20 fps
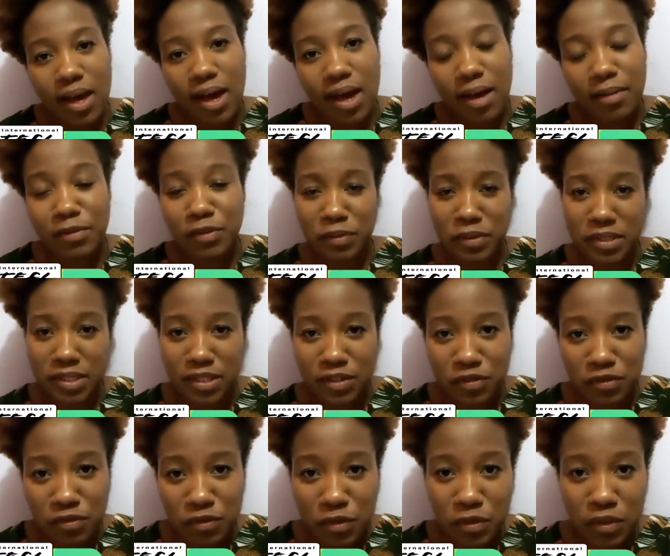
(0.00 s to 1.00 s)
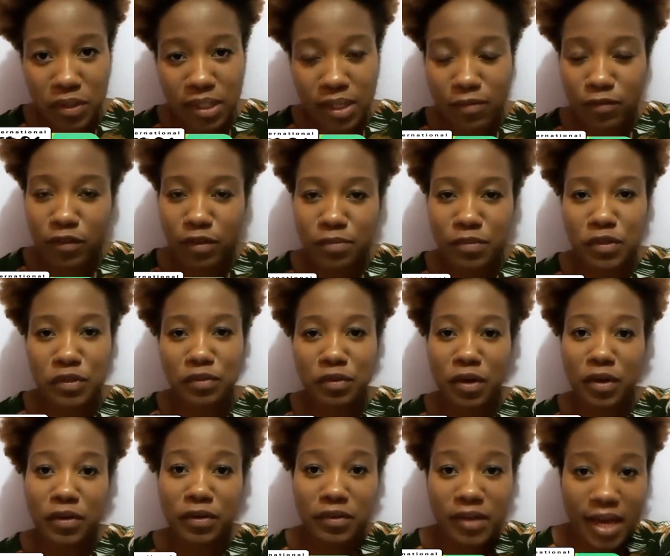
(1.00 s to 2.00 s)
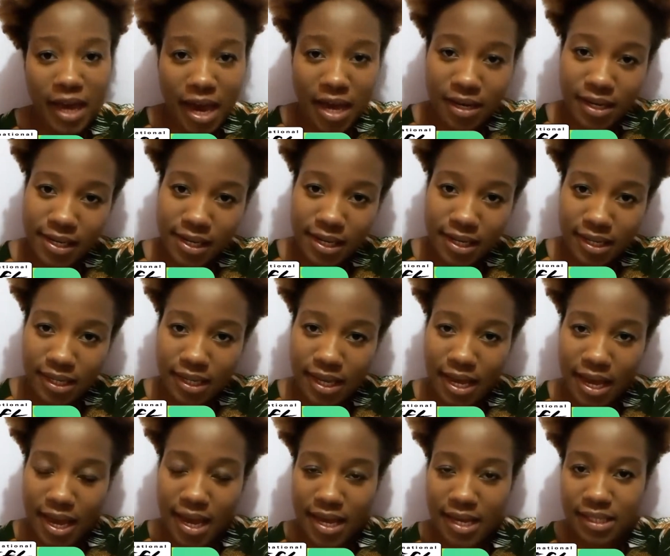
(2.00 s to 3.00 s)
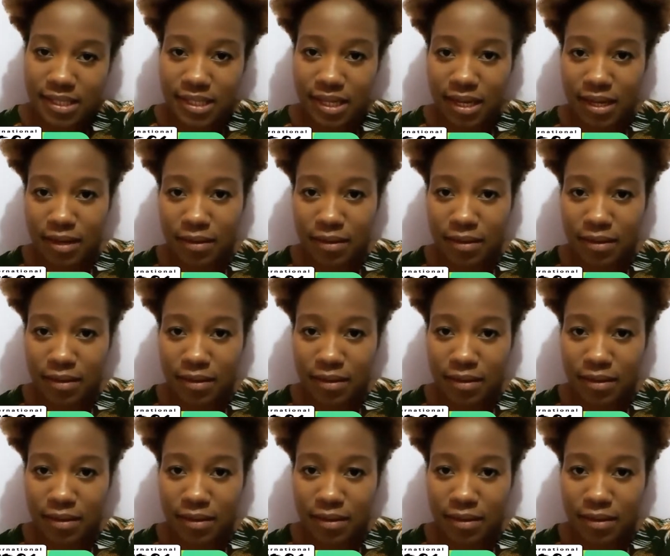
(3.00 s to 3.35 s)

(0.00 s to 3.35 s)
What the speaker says: I'm 26 years old and I'm from Toronto, Canada, and